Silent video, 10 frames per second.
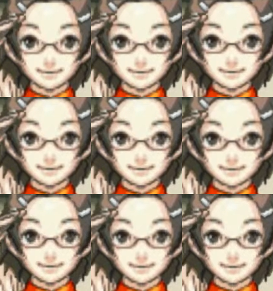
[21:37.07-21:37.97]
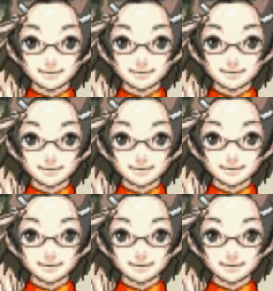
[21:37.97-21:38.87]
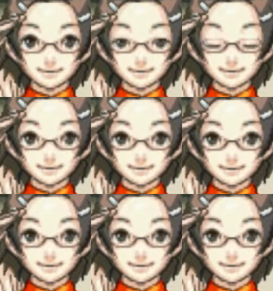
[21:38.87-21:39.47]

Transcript: Nobody speaks.